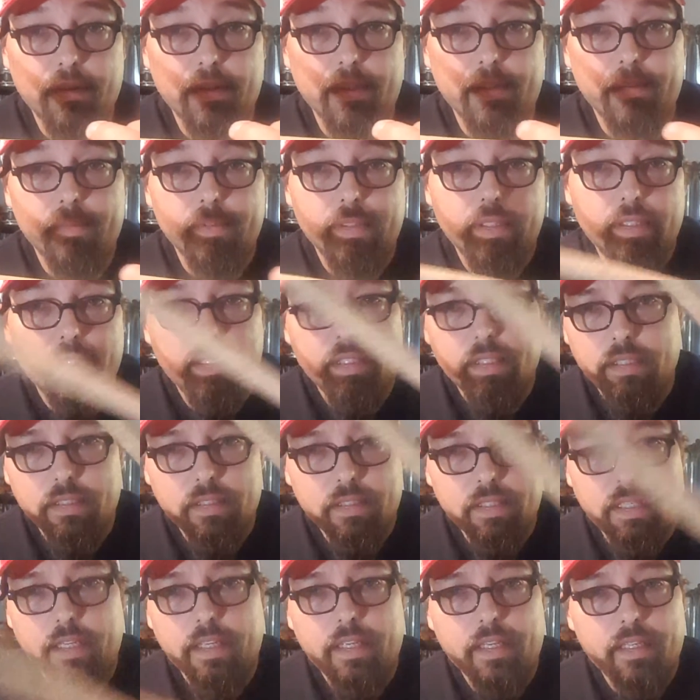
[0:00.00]
grip.
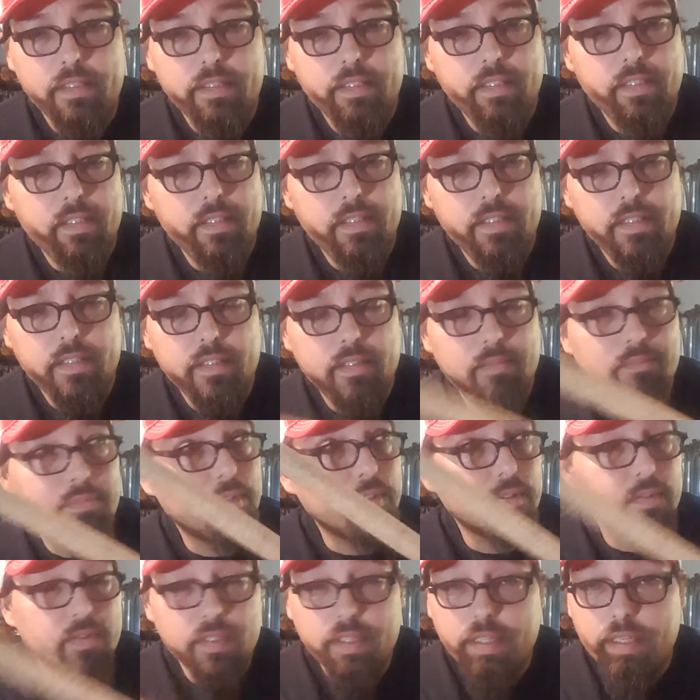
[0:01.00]
Like I did a
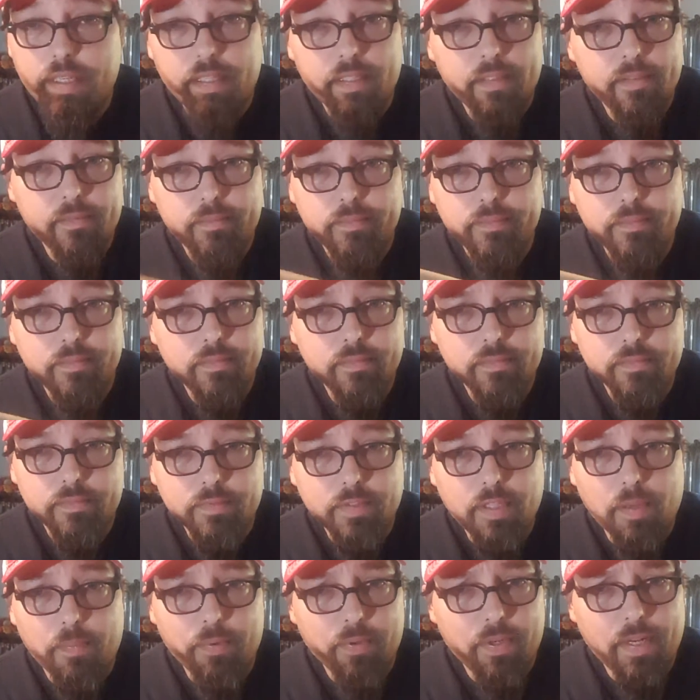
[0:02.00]
blues gig
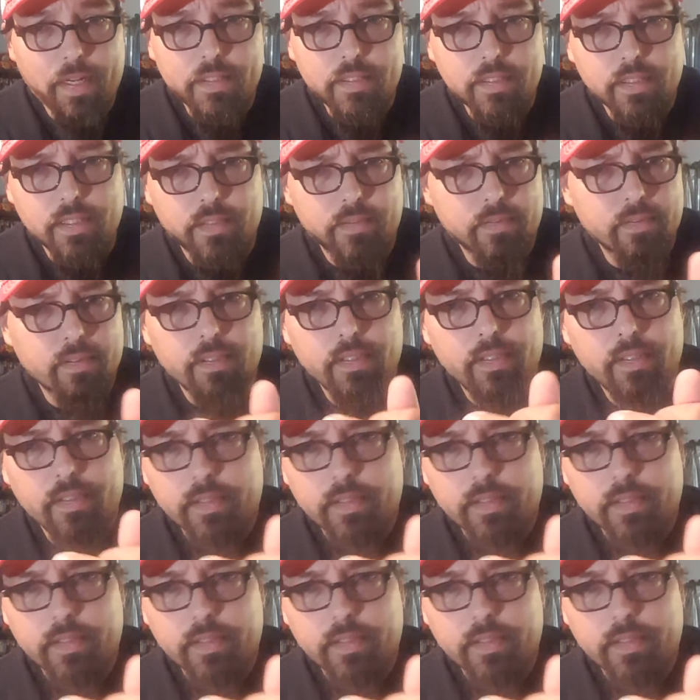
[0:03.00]
a couple nights ago.